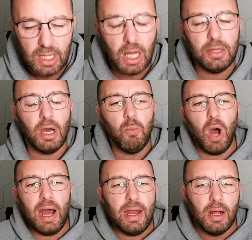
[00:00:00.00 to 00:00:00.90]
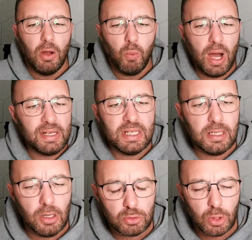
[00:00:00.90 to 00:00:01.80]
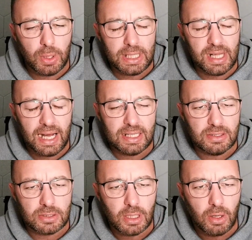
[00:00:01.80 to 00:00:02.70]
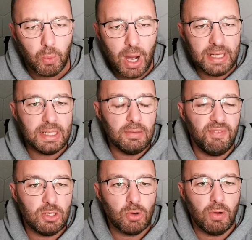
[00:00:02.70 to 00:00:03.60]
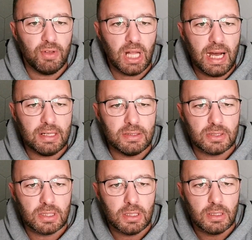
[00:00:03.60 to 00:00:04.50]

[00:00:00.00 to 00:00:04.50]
And why did he not draw any lines? Why didn't we draw the lines?